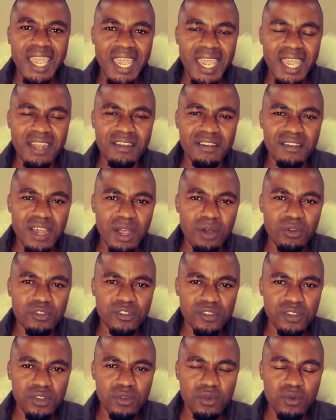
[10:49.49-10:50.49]
and I'll
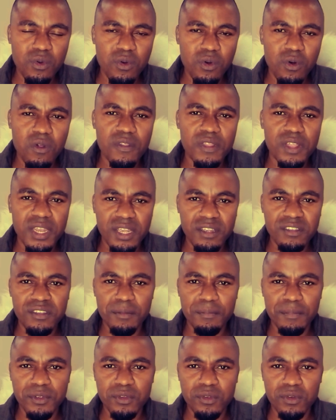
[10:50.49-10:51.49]
see you on the next
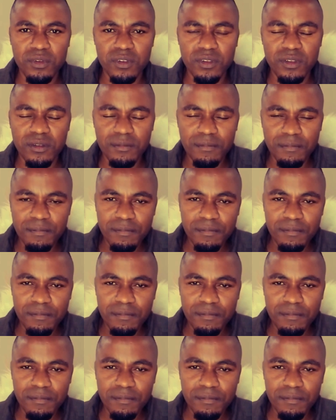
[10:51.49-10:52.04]
episode.